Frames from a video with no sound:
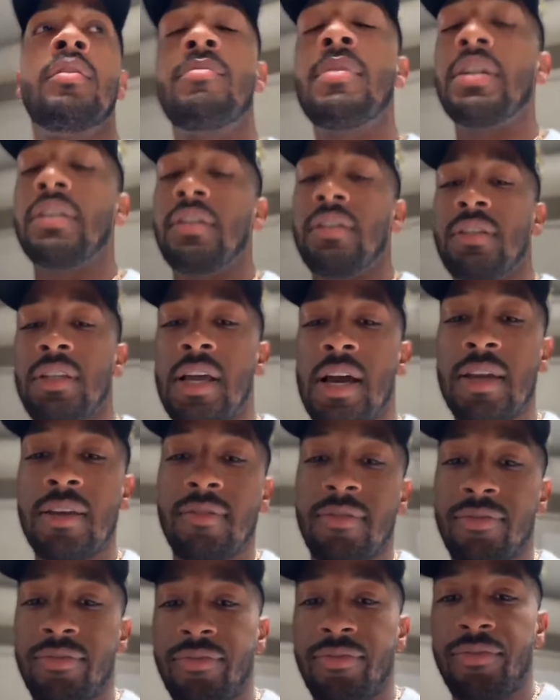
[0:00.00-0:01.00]
about this
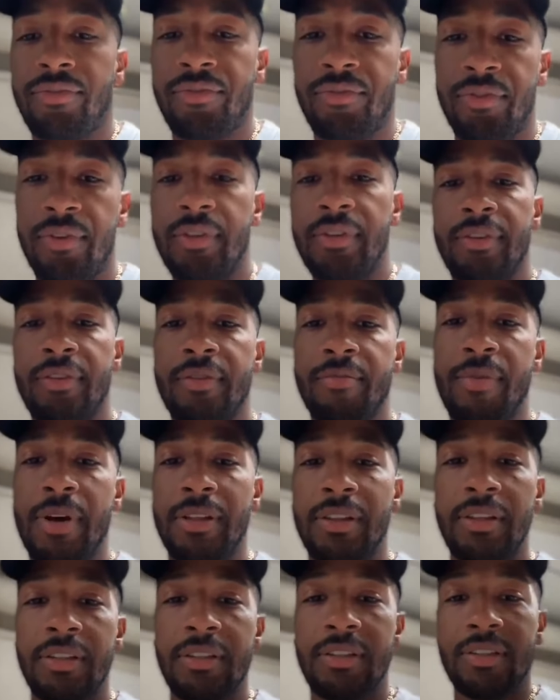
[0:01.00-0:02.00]
life,
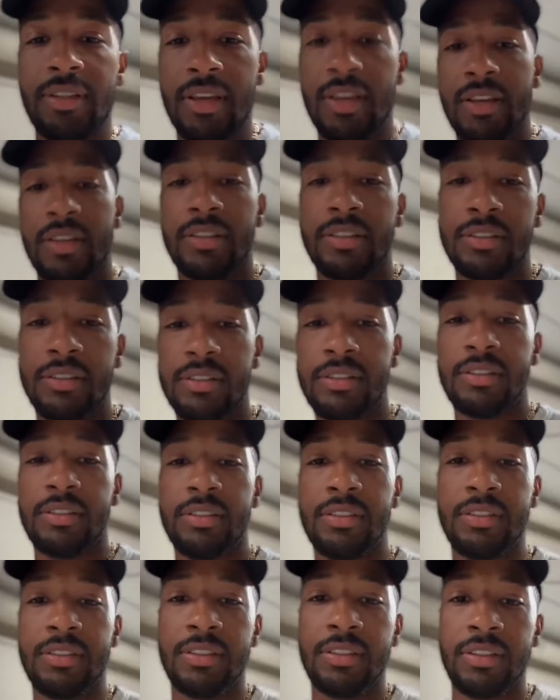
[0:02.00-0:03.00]
about these
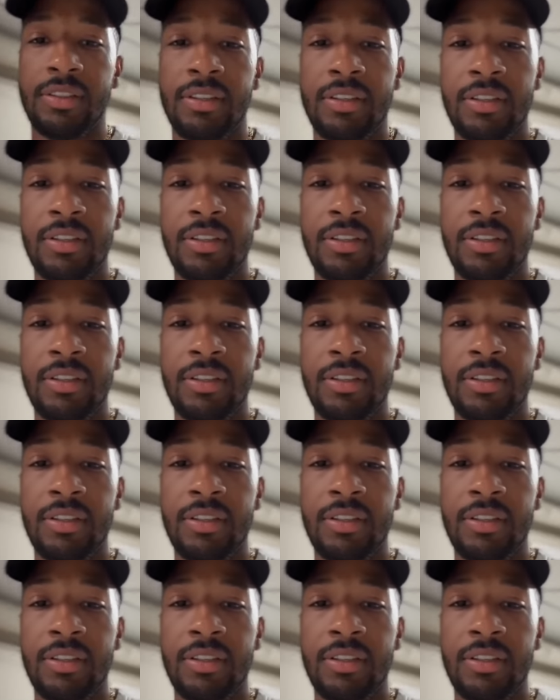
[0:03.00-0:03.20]
things.